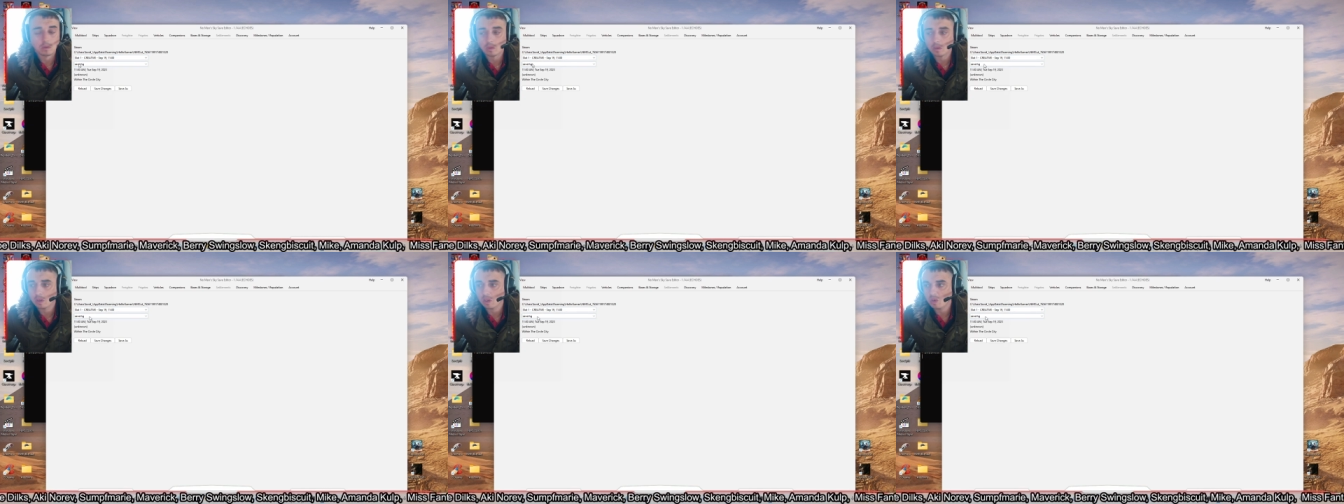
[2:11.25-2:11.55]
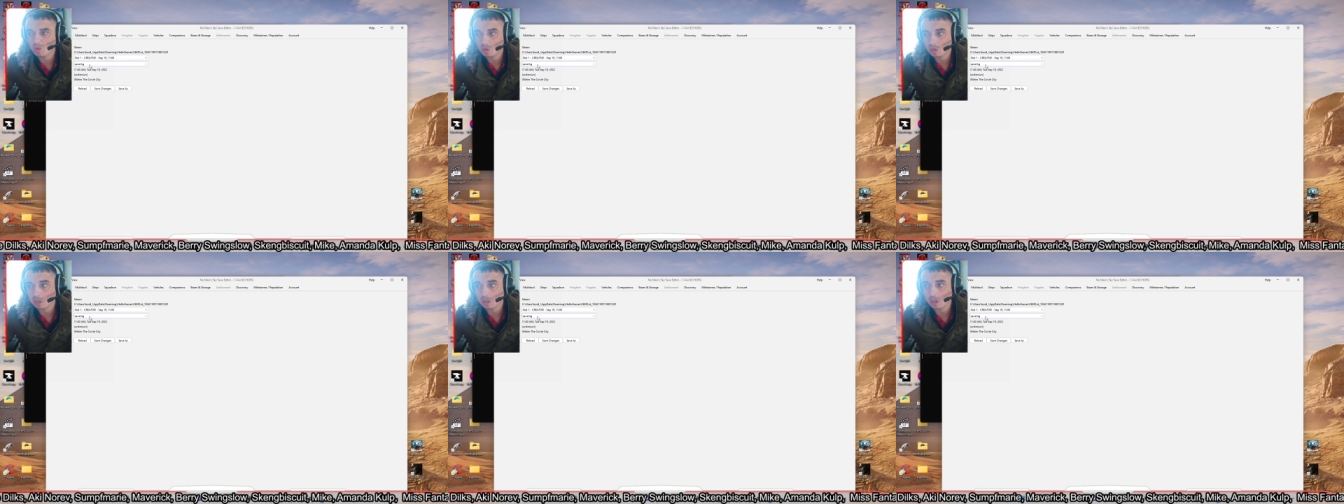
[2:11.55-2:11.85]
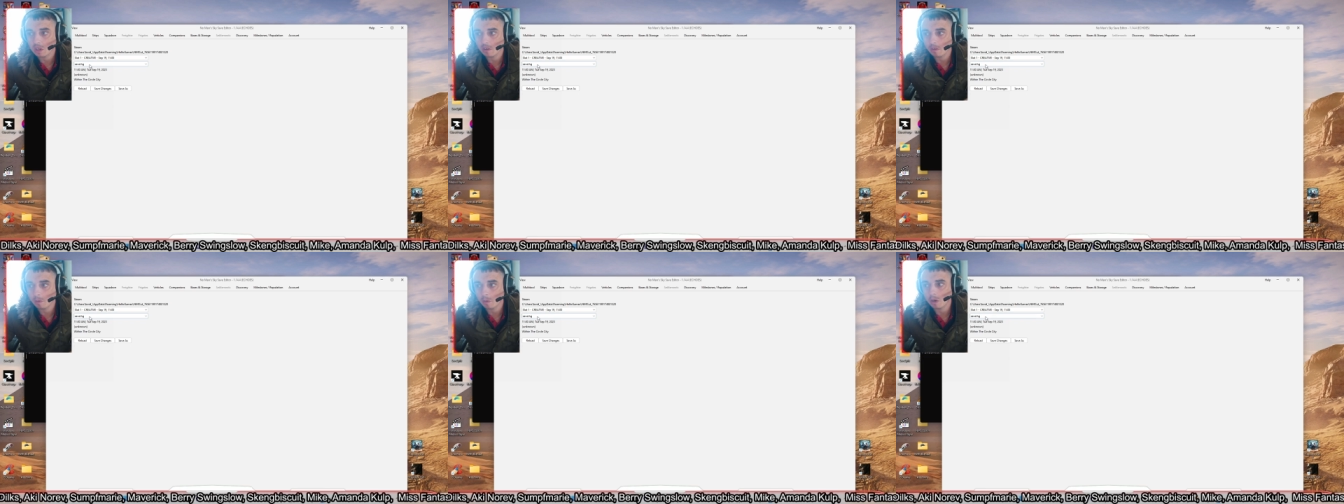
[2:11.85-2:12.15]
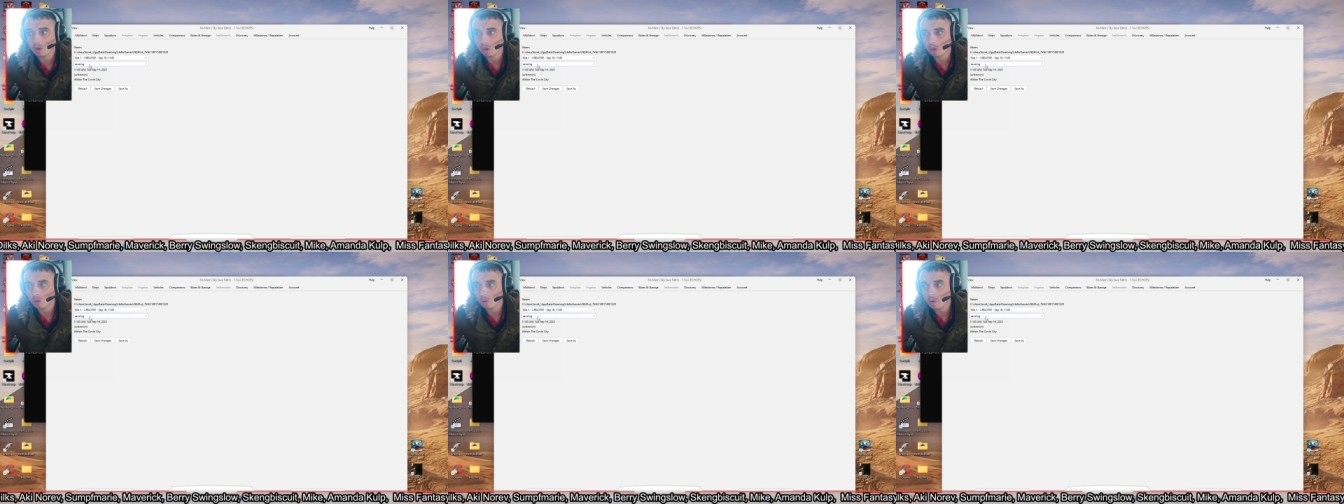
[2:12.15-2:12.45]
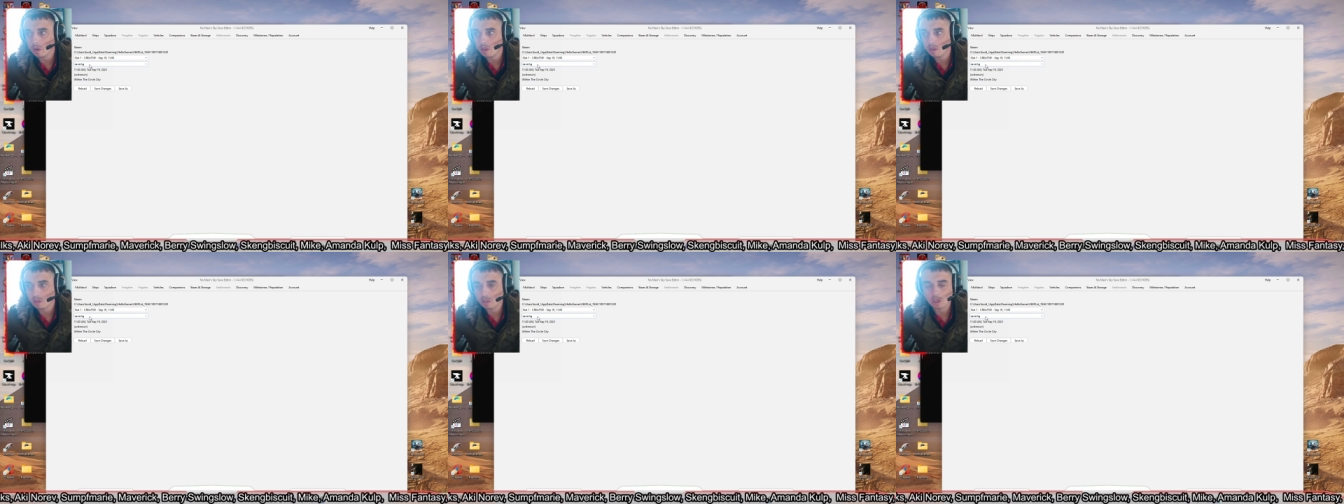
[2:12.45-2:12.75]
usually you want to go
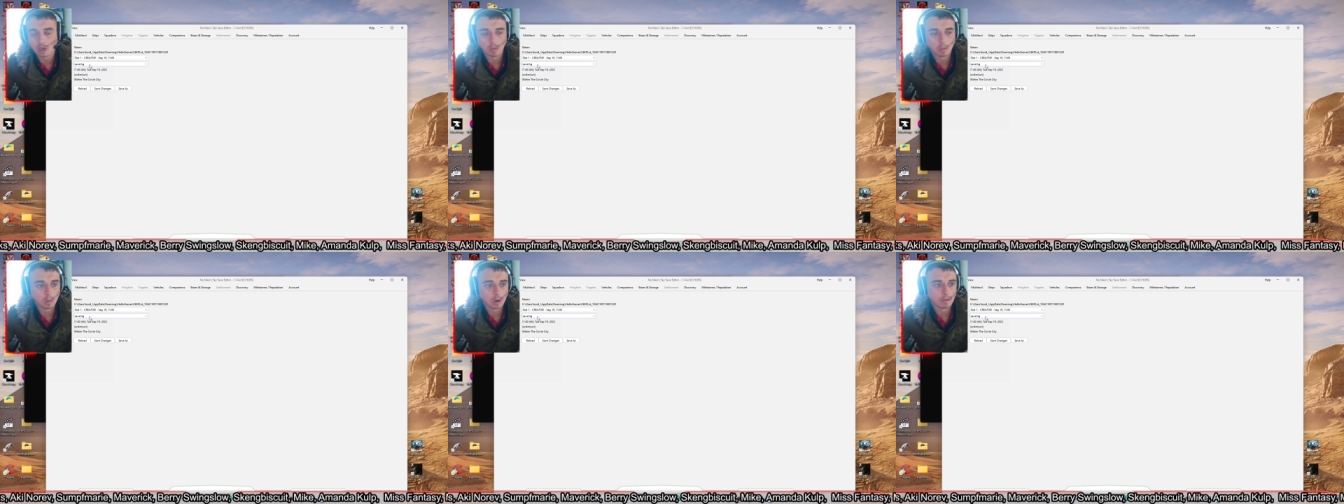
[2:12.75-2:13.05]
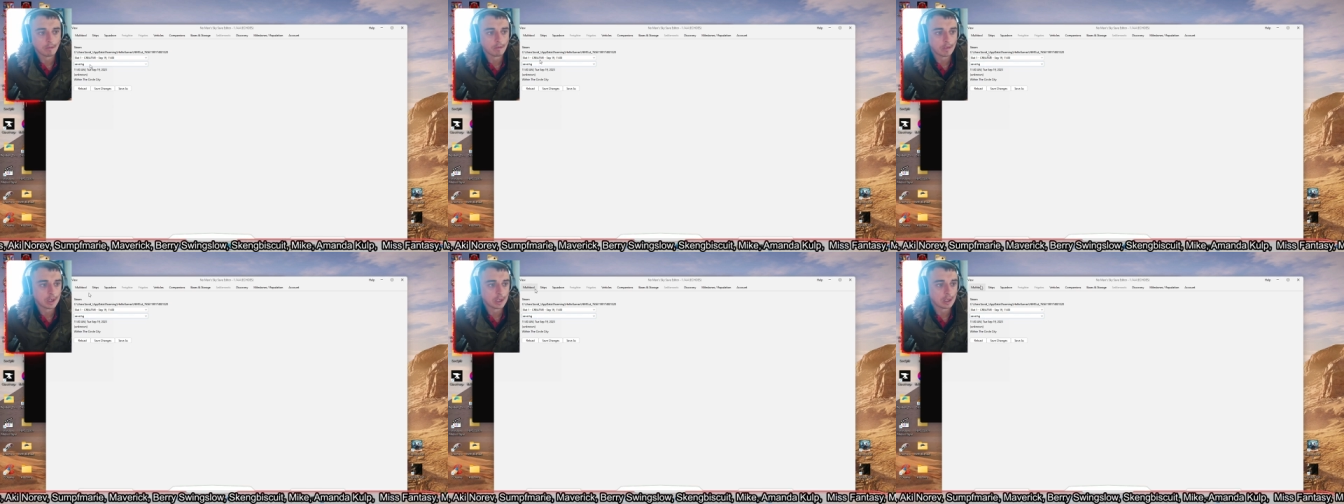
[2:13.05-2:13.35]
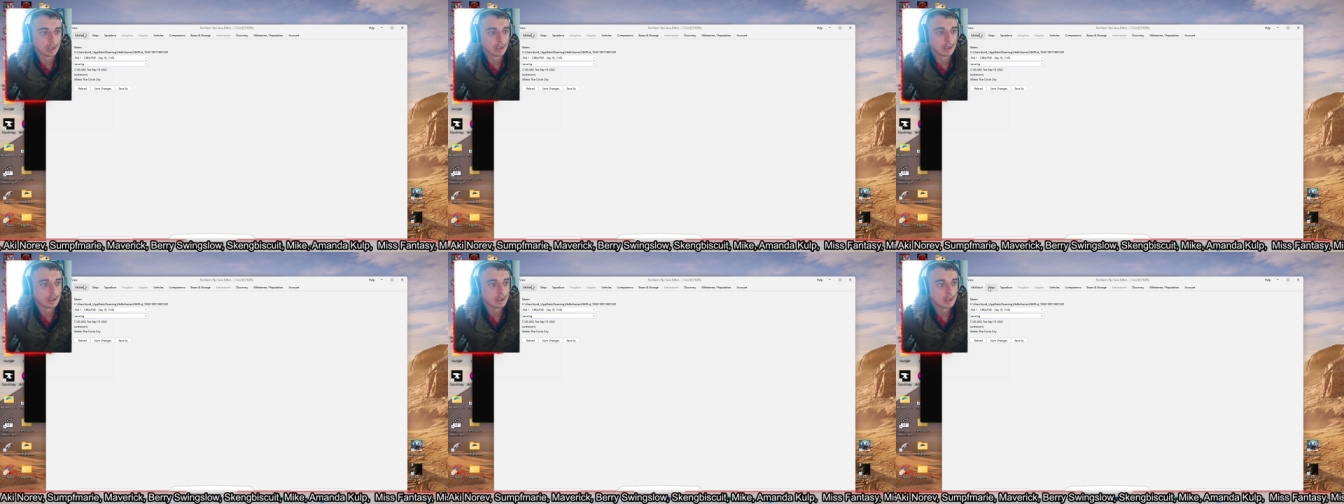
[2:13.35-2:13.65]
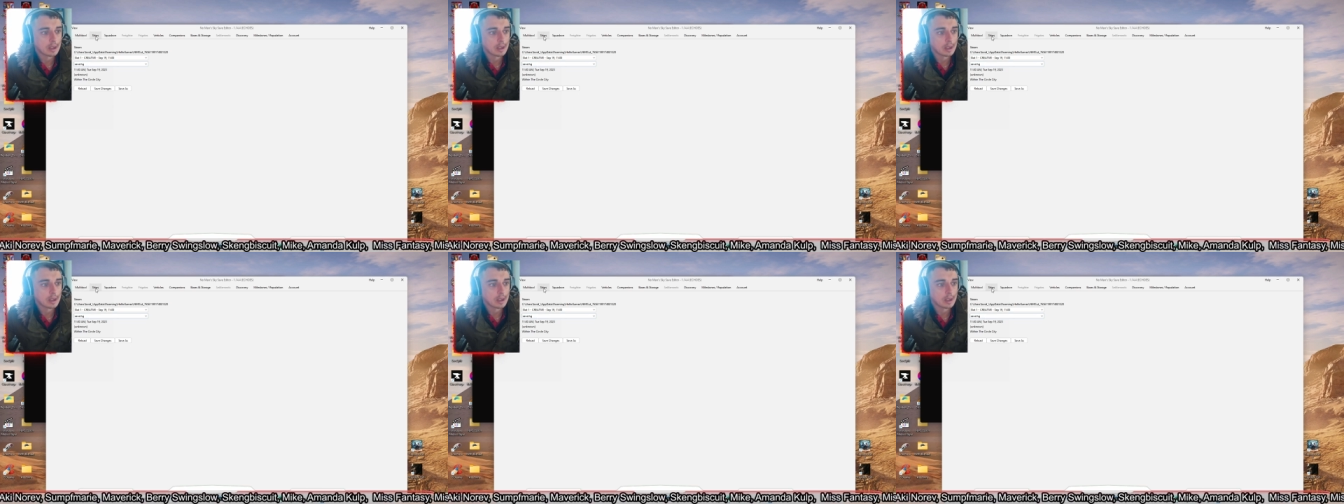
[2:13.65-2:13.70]
with top one really.